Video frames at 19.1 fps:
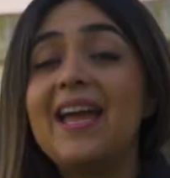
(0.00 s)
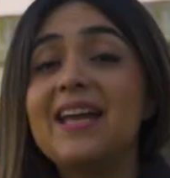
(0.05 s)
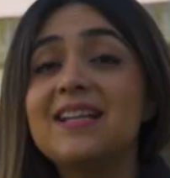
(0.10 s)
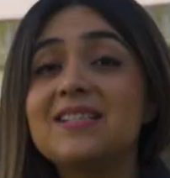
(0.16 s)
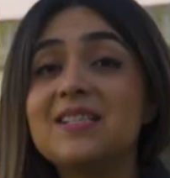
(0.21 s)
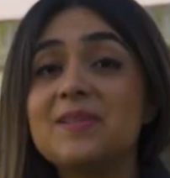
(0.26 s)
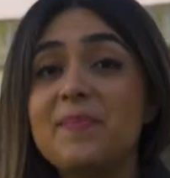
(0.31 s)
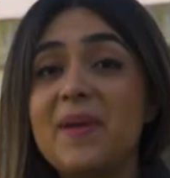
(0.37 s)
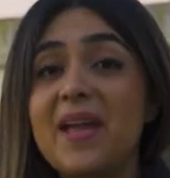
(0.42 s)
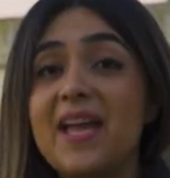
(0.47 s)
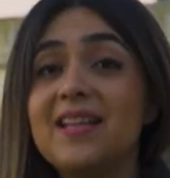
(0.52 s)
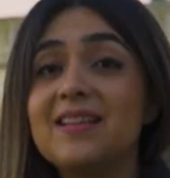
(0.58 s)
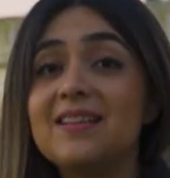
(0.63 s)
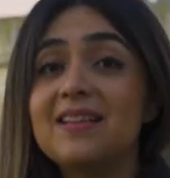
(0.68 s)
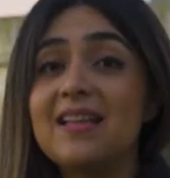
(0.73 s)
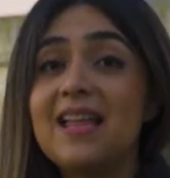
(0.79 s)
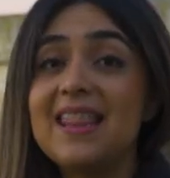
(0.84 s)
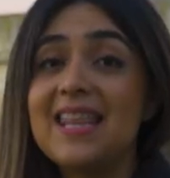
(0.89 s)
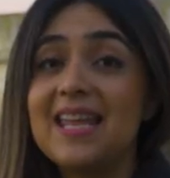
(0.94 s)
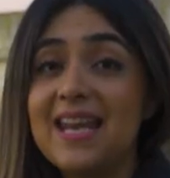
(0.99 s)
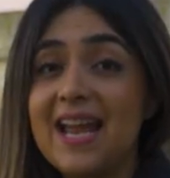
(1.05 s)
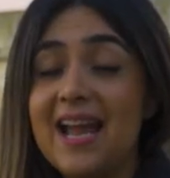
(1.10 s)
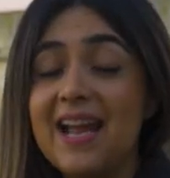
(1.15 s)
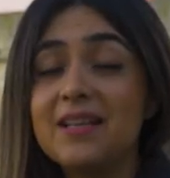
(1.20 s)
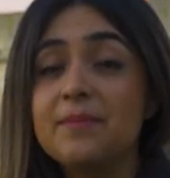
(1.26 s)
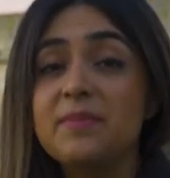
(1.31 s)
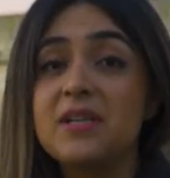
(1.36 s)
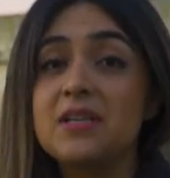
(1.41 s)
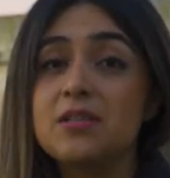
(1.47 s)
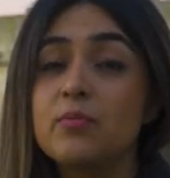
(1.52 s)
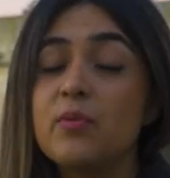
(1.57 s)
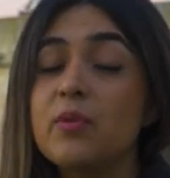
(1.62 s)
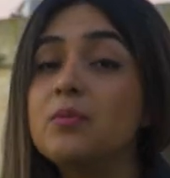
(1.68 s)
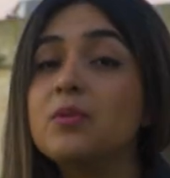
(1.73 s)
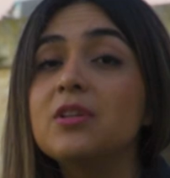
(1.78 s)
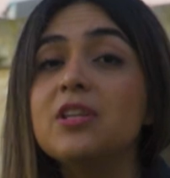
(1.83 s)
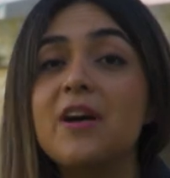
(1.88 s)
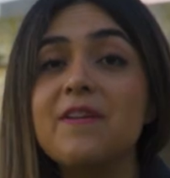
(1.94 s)
and spend the night because we
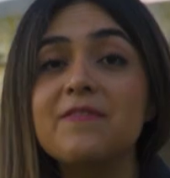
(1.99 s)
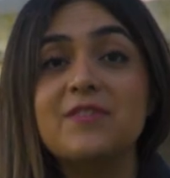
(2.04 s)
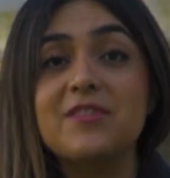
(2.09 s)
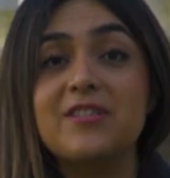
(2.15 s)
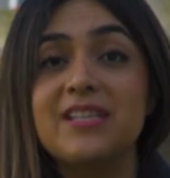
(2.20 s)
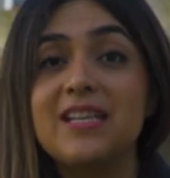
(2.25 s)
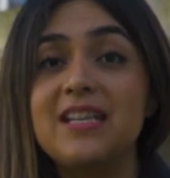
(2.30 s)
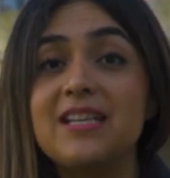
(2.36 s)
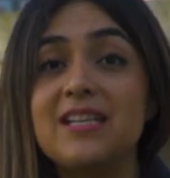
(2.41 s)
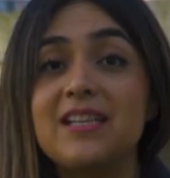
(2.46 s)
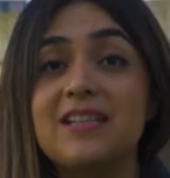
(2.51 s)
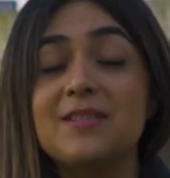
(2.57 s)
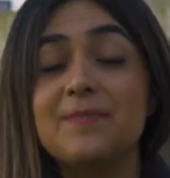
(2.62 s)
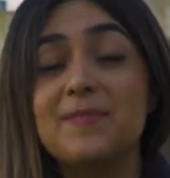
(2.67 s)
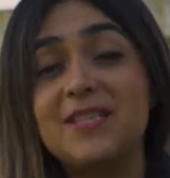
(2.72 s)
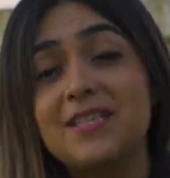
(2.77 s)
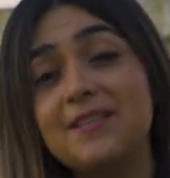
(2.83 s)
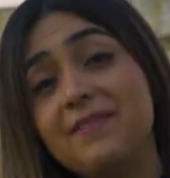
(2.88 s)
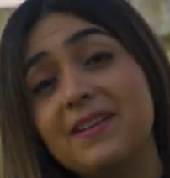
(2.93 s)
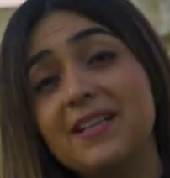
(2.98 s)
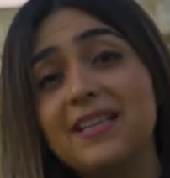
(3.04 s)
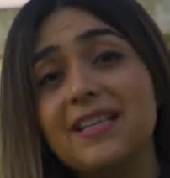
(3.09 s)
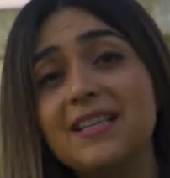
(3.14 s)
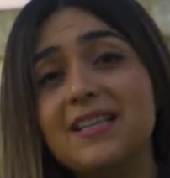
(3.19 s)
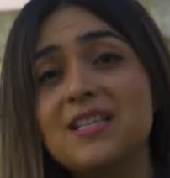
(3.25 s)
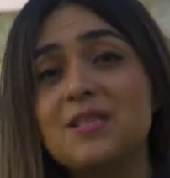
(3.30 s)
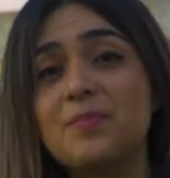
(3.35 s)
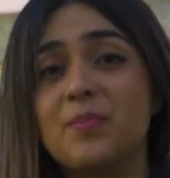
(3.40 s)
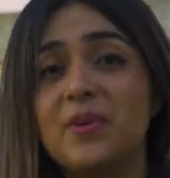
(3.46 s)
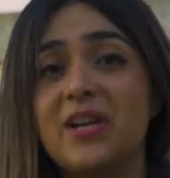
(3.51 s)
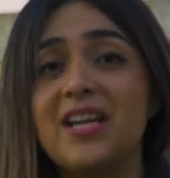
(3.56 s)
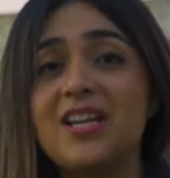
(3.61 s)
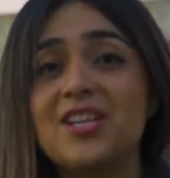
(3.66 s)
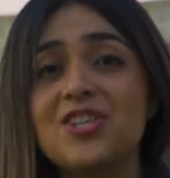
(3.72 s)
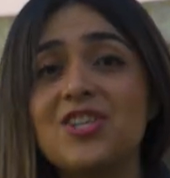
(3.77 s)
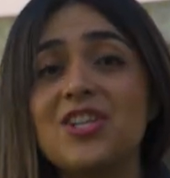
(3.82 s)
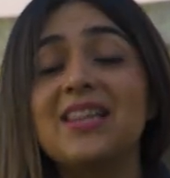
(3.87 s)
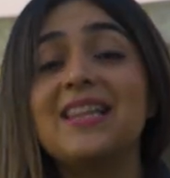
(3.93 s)
would love to see specifically this
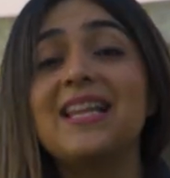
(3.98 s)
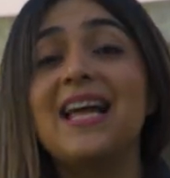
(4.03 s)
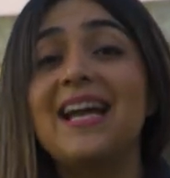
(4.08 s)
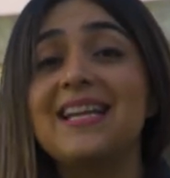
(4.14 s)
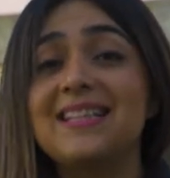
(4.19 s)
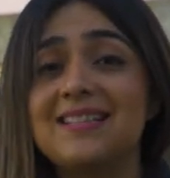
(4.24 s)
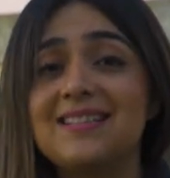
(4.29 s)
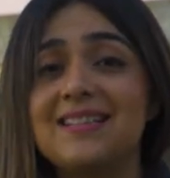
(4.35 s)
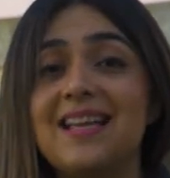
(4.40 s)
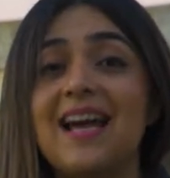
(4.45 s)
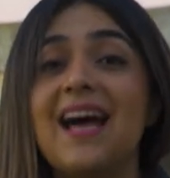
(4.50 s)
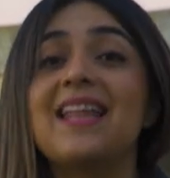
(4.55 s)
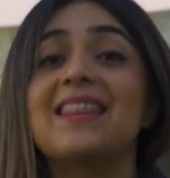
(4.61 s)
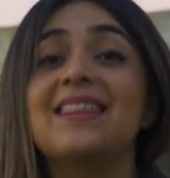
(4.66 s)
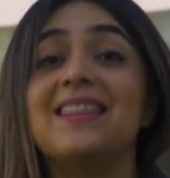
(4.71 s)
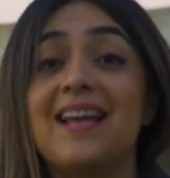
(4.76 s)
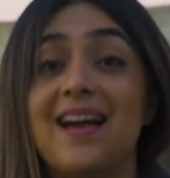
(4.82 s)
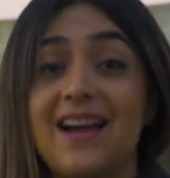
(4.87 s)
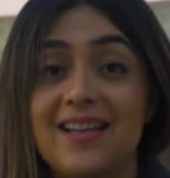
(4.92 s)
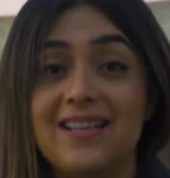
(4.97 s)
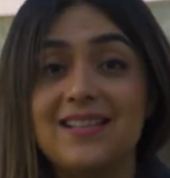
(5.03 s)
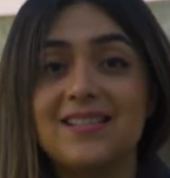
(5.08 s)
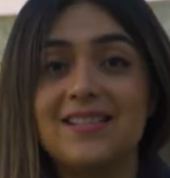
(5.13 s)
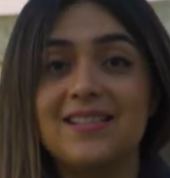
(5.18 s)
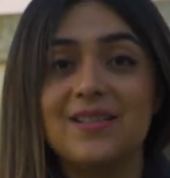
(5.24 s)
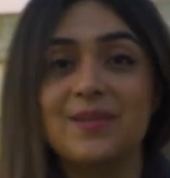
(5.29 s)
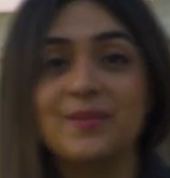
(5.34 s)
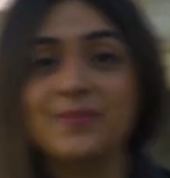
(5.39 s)
bridge lightened at night.